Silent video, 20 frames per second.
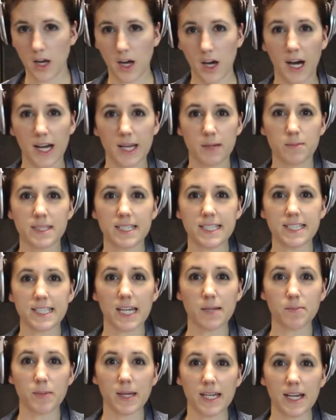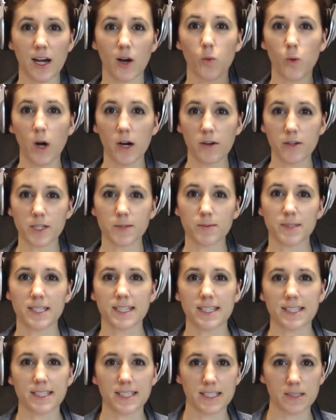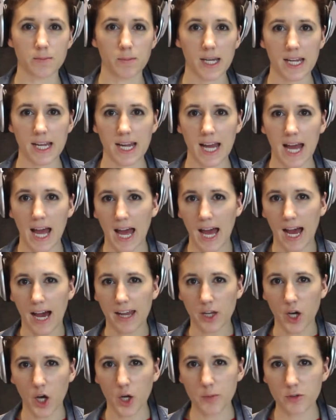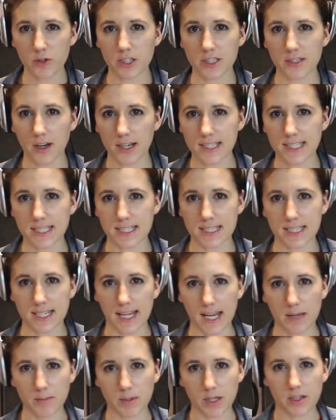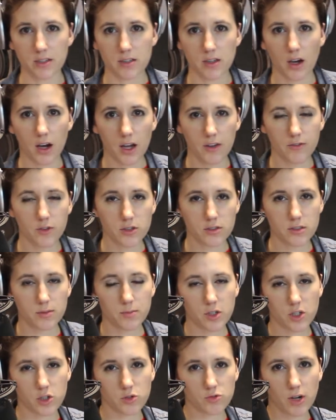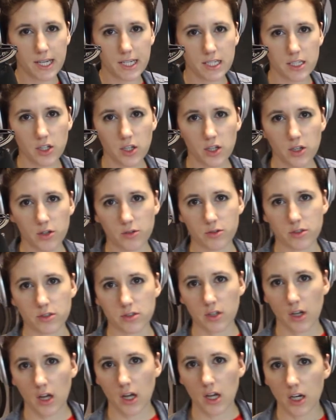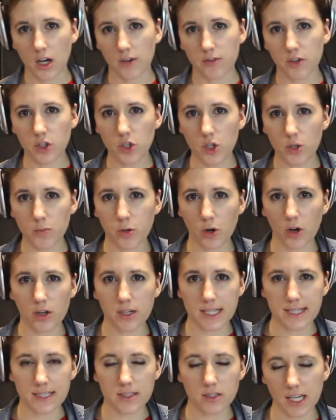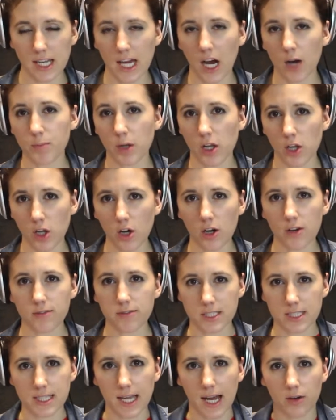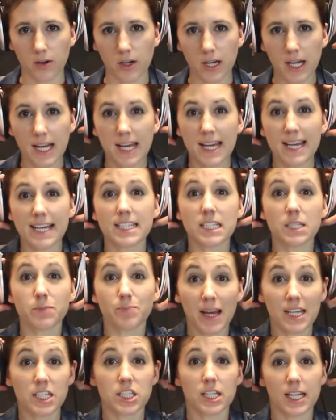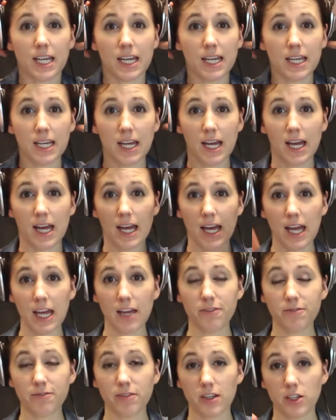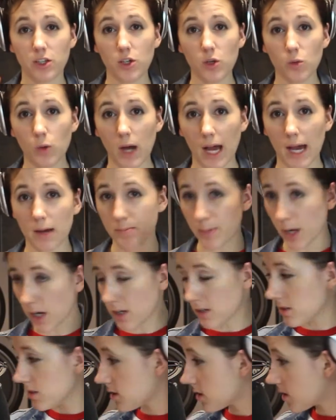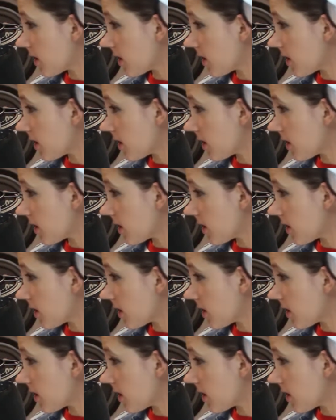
I am DJB, welcome to This Is Me, and I hope you're excited today because I've got some great news of a new product that's going to help a lot of us out, especially if you wear buns